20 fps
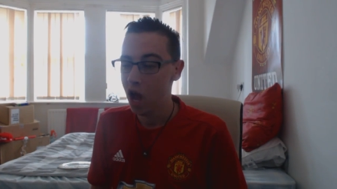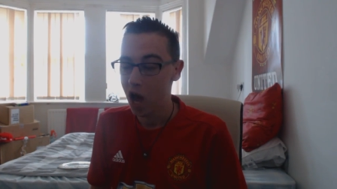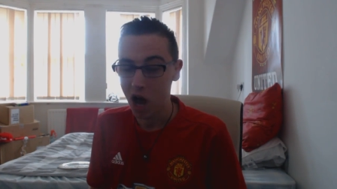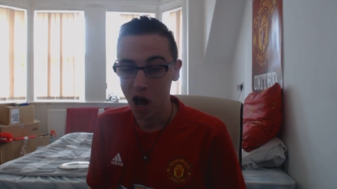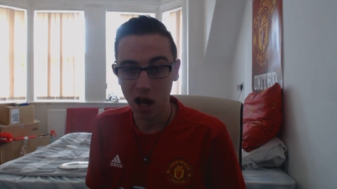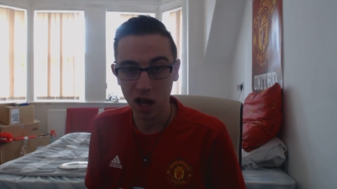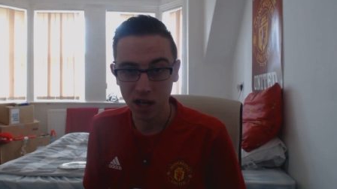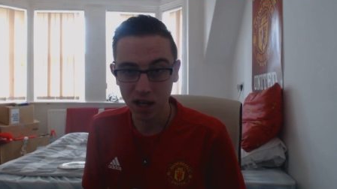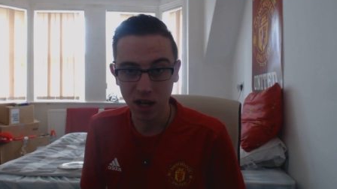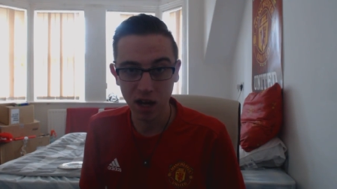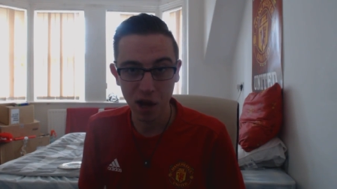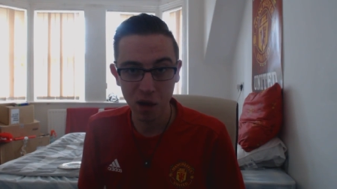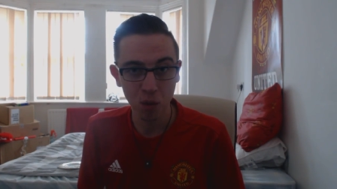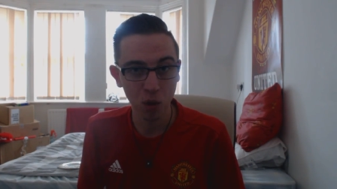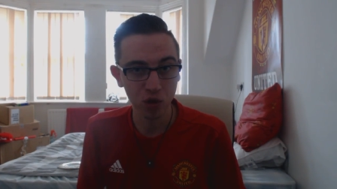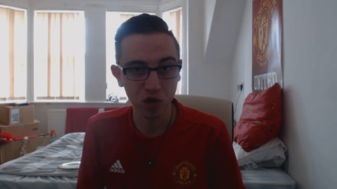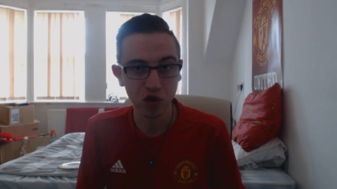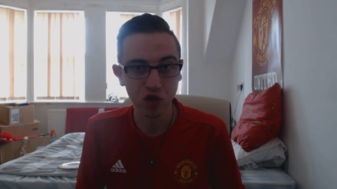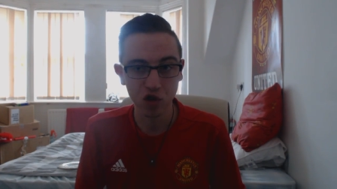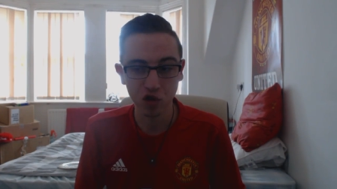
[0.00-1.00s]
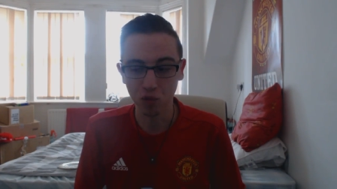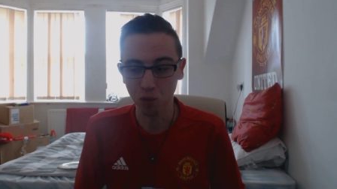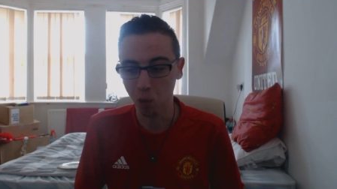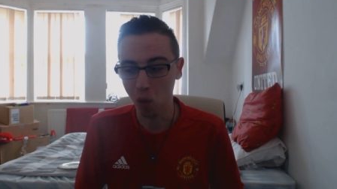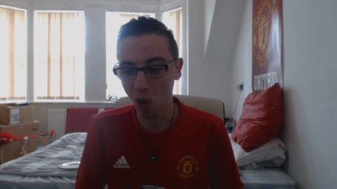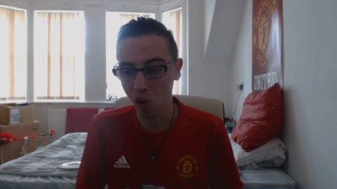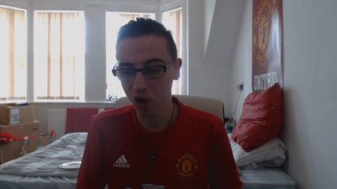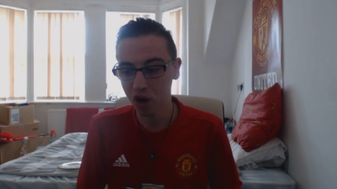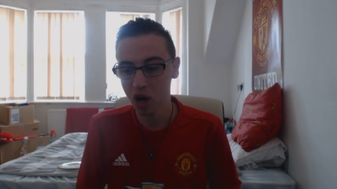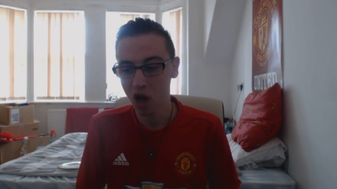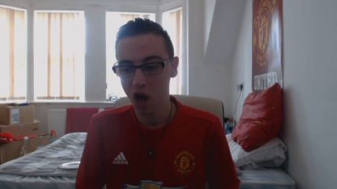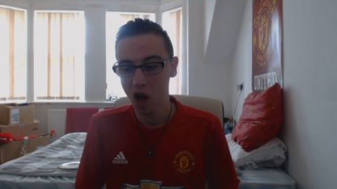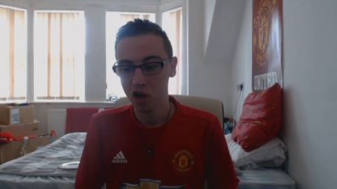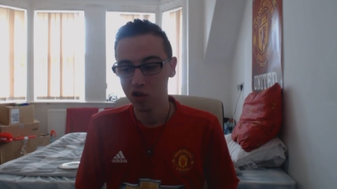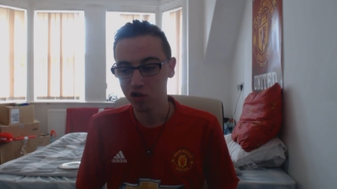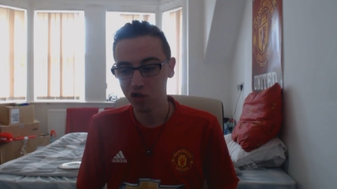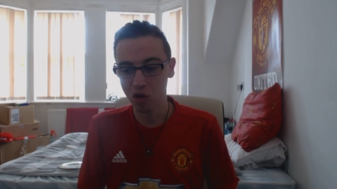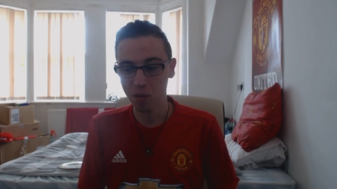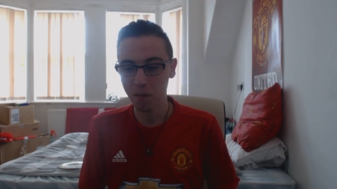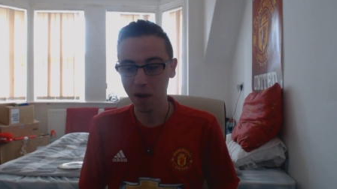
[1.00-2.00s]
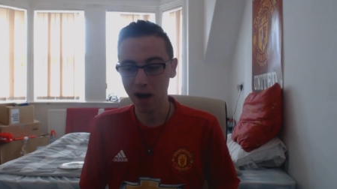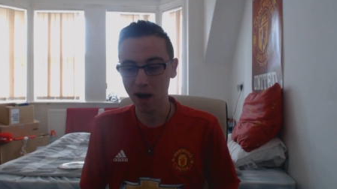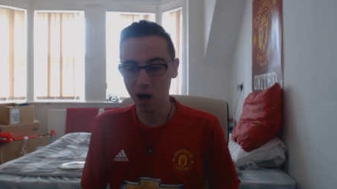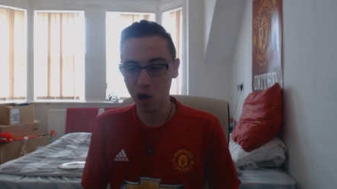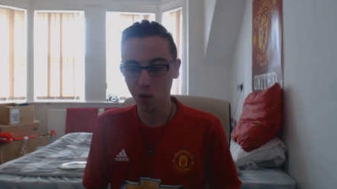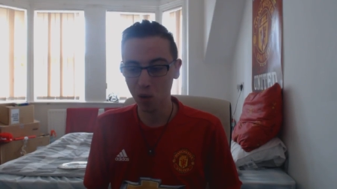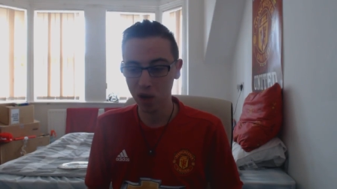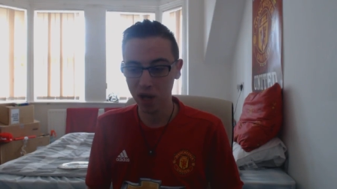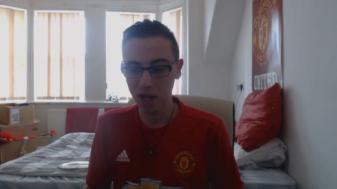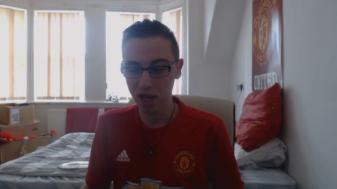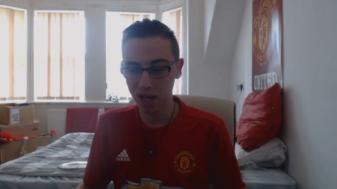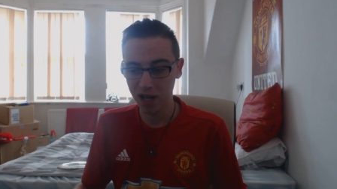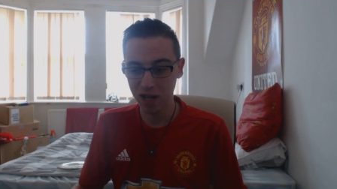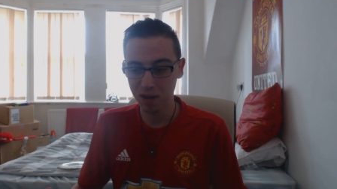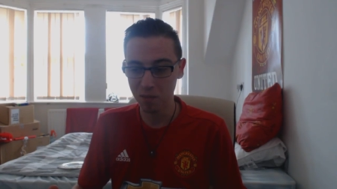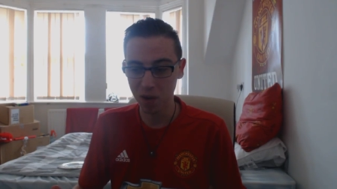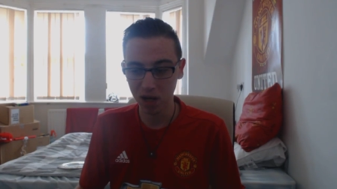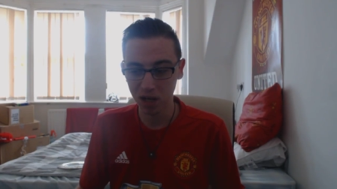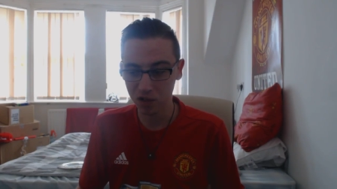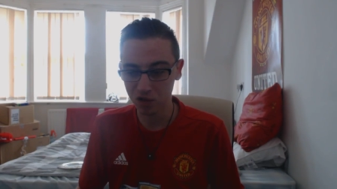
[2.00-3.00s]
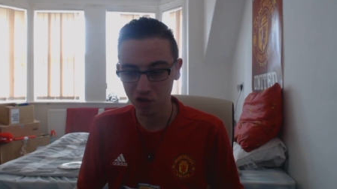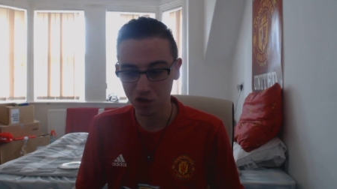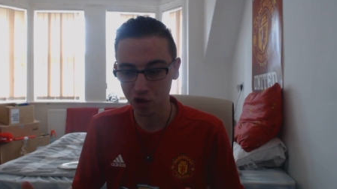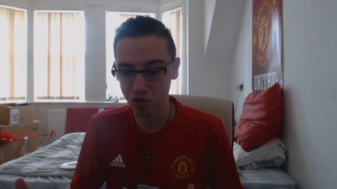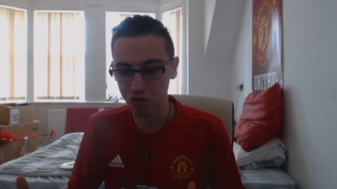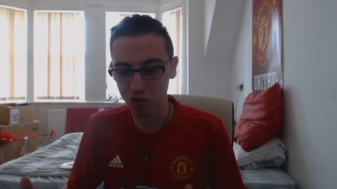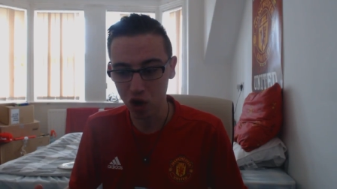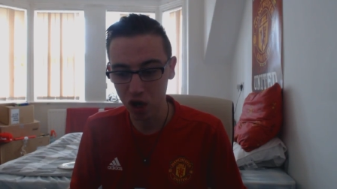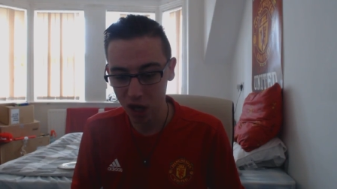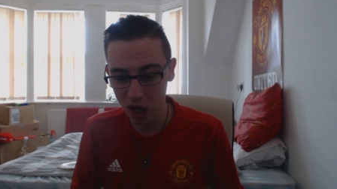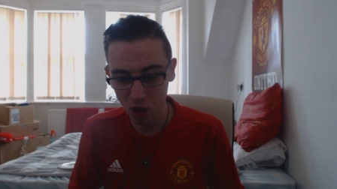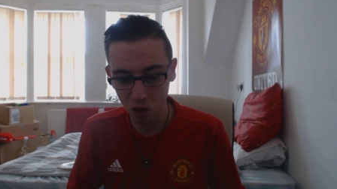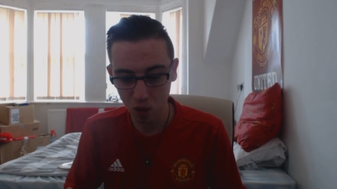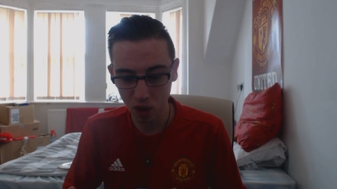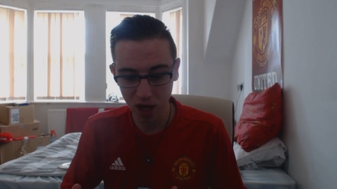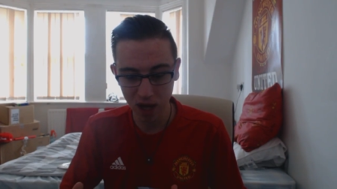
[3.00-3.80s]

And it wasn't just one. Somehow he, he managed to run out.